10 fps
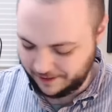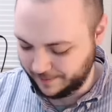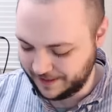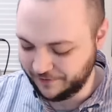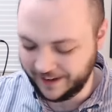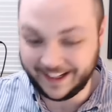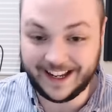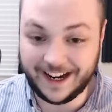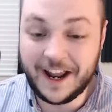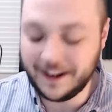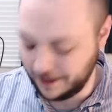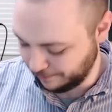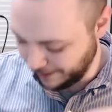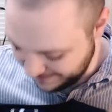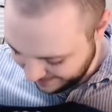Let me see if I can get it
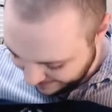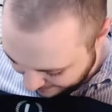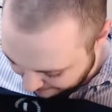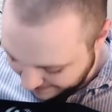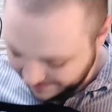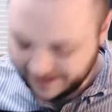right side up.